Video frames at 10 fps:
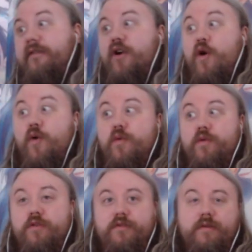
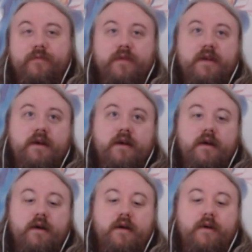Oh, or
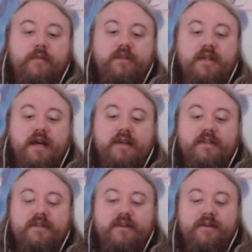so. Uh, but yeah,
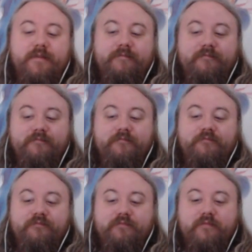he's. Um,
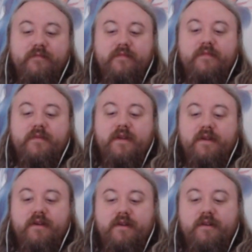
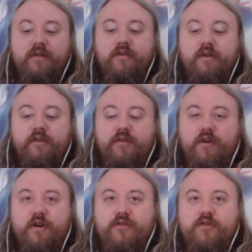they're all
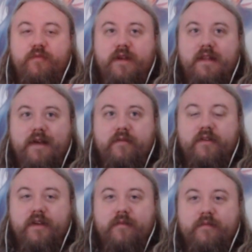cursed to be in love
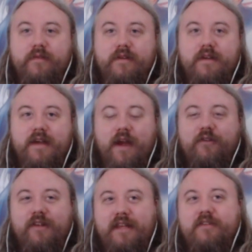with him. I
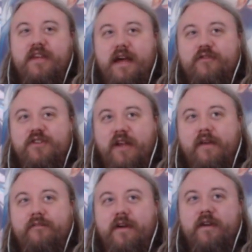also like to see how she's like
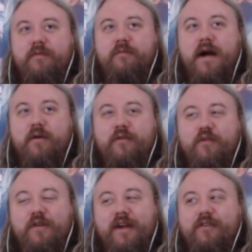a very powerful
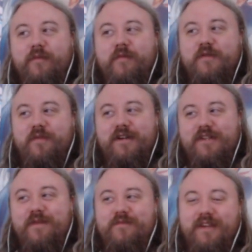fighter, but
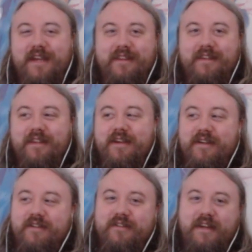past him she can't.
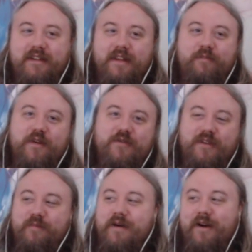She had like produced
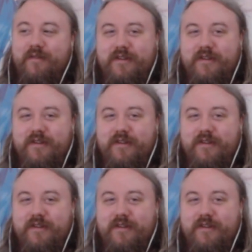any power.